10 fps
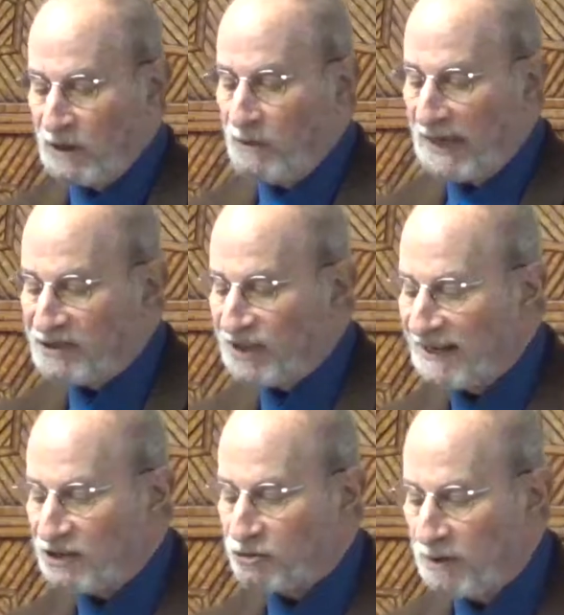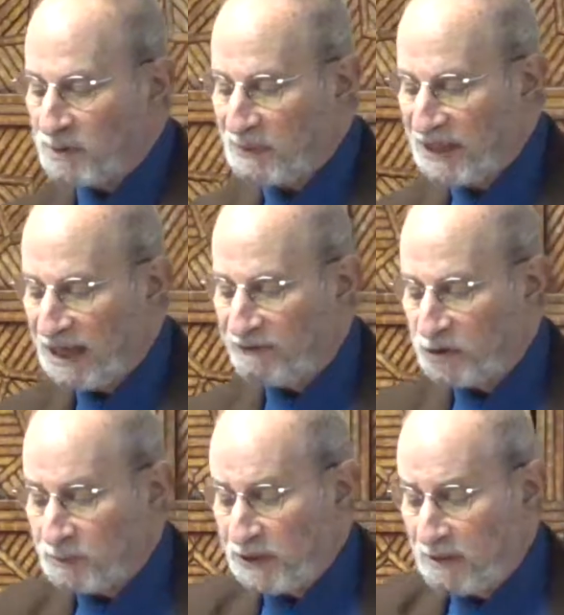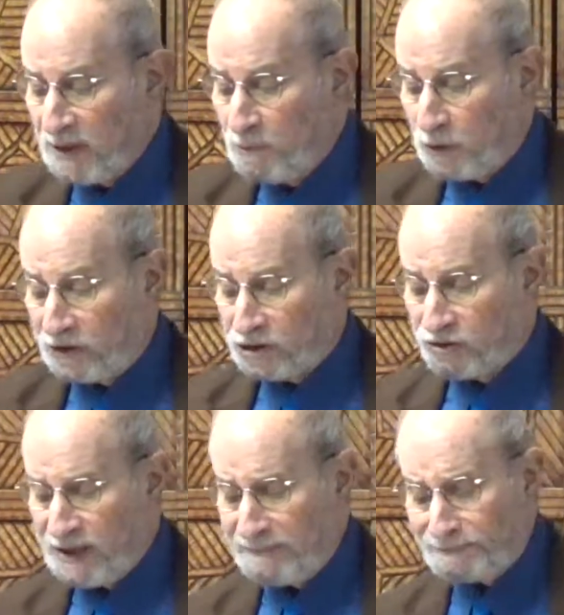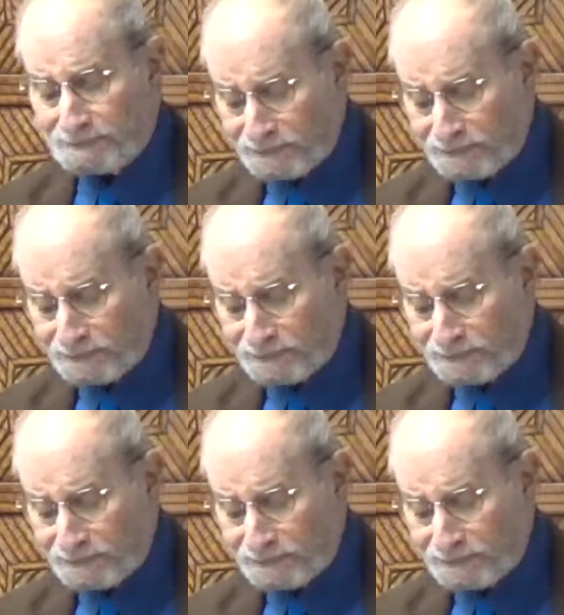When I say that Trump's behavior is becoming more extreme,